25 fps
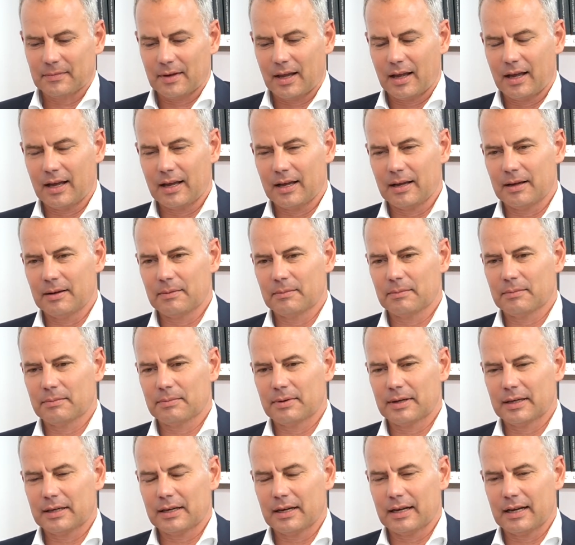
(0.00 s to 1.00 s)
uh,
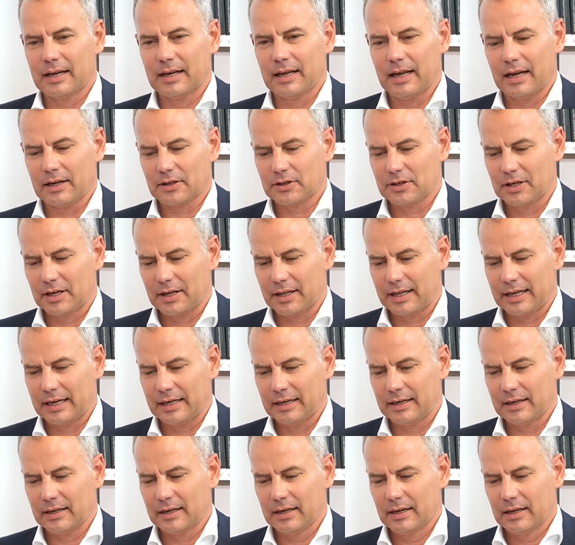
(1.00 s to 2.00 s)
but I actually
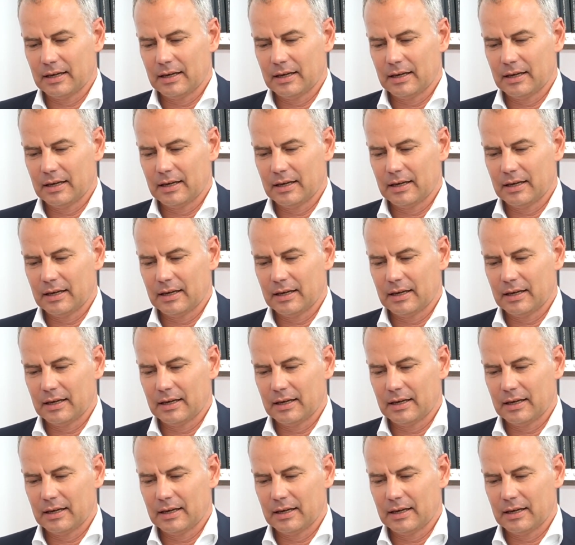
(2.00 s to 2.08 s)
then